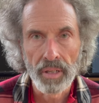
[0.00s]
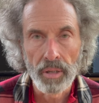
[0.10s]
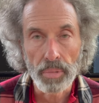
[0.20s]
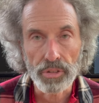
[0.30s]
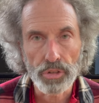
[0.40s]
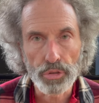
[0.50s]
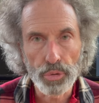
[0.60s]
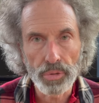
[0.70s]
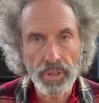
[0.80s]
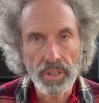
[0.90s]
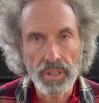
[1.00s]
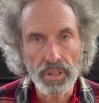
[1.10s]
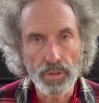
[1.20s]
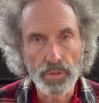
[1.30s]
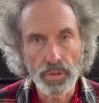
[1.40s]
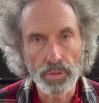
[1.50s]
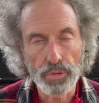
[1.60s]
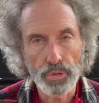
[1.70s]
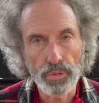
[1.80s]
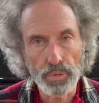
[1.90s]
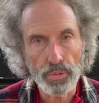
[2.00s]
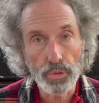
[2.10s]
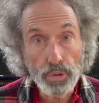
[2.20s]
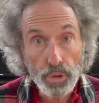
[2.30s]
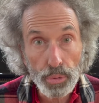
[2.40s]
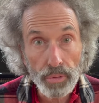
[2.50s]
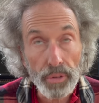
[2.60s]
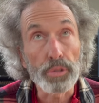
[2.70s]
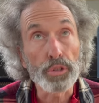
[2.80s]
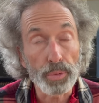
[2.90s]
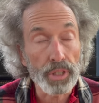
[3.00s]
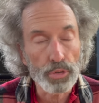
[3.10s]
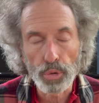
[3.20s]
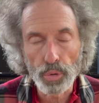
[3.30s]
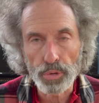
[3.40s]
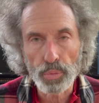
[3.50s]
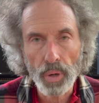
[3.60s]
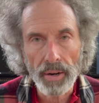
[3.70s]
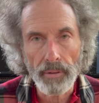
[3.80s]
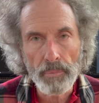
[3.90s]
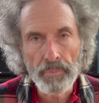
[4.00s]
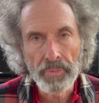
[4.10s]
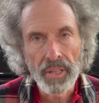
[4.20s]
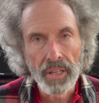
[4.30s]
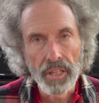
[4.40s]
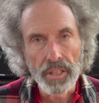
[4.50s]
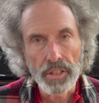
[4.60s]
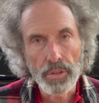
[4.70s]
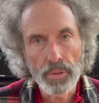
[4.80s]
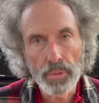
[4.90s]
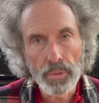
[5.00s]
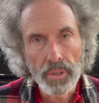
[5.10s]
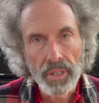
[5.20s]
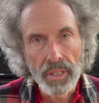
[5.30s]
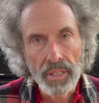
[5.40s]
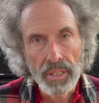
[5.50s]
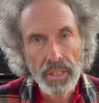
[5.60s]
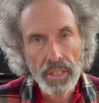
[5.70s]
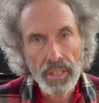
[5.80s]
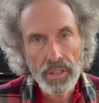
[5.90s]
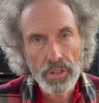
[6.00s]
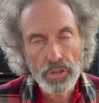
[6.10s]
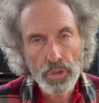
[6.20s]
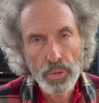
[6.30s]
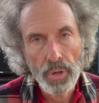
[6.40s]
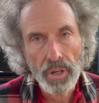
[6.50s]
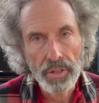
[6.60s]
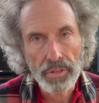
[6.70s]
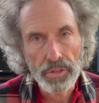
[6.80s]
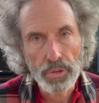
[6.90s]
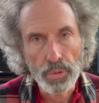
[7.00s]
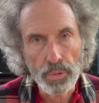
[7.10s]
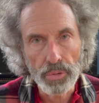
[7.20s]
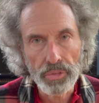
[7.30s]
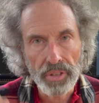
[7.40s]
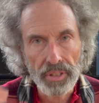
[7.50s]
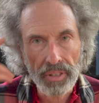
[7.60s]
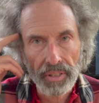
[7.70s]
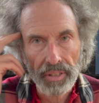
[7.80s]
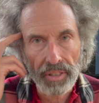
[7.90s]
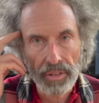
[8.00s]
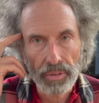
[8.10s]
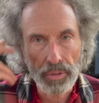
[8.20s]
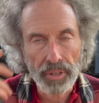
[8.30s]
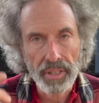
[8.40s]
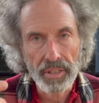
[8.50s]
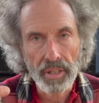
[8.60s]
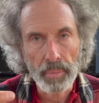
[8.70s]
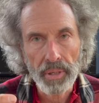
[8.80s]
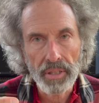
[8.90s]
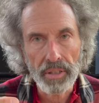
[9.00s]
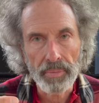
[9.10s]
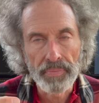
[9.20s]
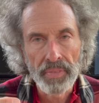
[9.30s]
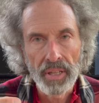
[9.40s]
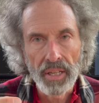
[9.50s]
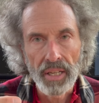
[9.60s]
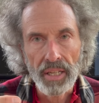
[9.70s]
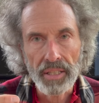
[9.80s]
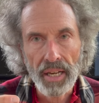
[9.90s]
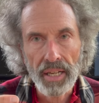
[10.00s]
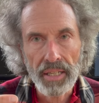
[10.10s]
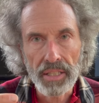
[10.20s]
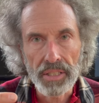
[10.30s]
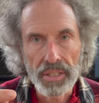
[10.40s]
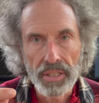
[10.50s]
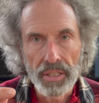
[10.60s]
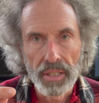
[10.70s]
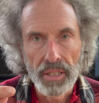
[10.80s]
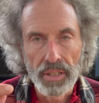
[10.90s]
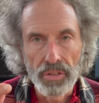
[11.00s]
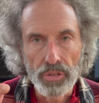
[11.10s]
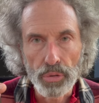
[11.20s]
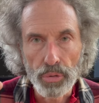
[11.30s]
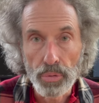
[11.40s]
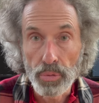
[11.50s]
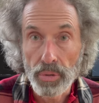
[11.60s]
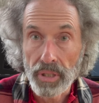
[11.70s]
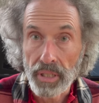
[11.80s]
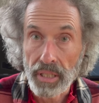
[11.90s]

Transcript: But to truly use those three tools well, you need 2 other tools, and they're located up here. And that is to